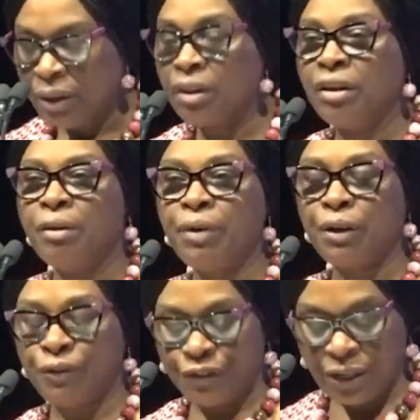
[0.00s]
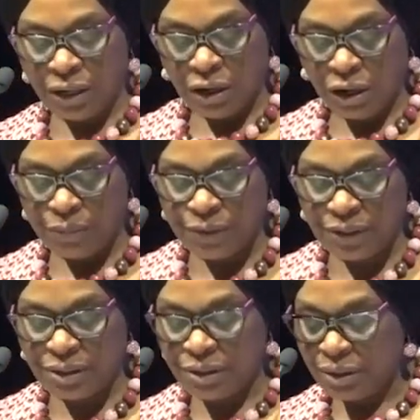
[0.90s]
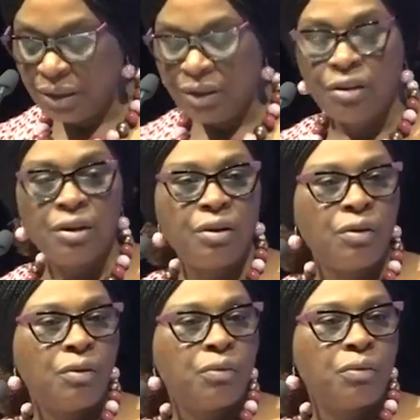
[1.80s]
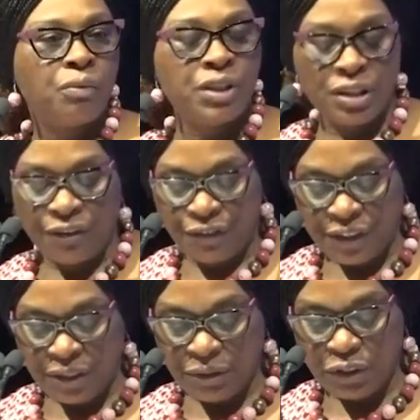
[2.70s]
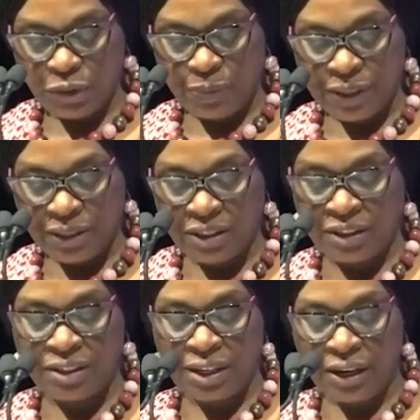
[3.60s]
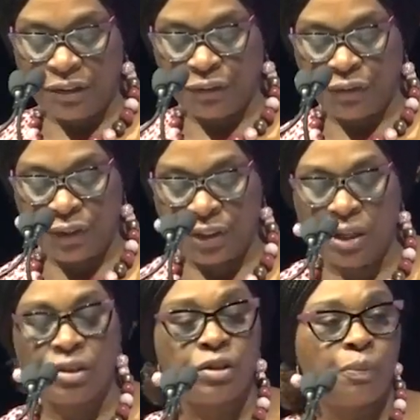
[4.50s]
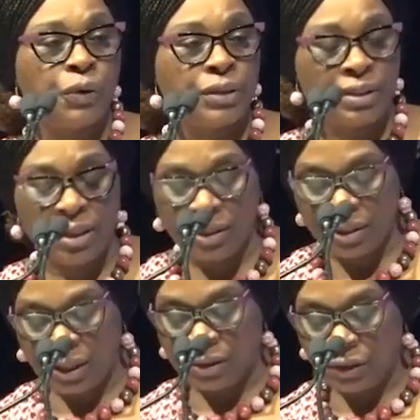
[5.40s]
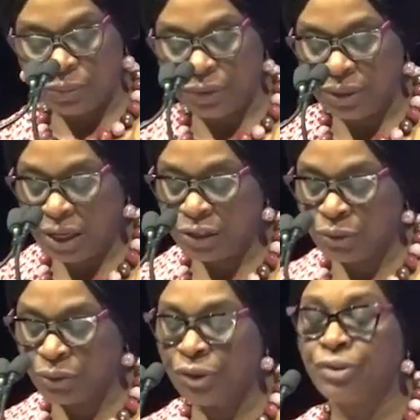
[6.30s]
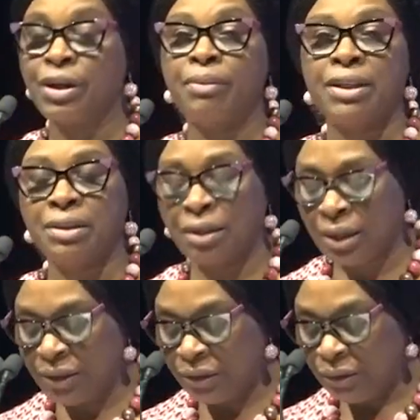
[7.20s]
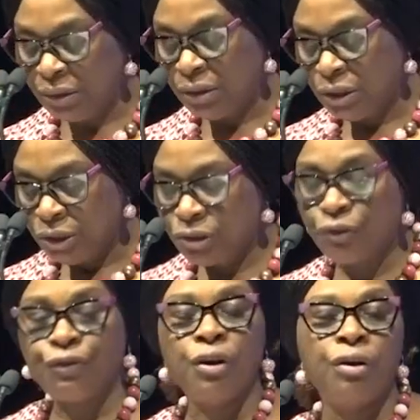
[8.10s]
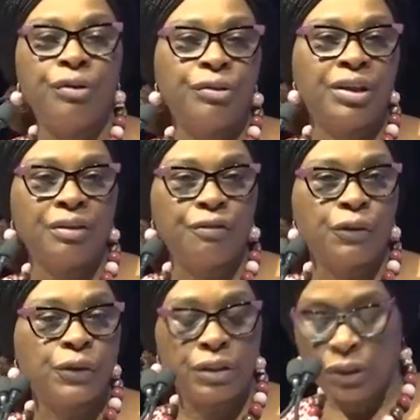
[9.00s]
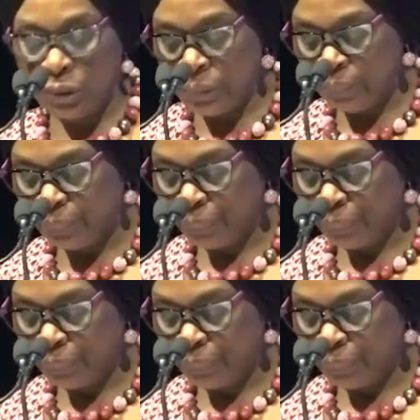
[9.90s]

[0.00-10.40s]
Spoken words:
The number of tech hubs, which are physical spaces designed to foster and support tech startups, has grown dramatically to 442,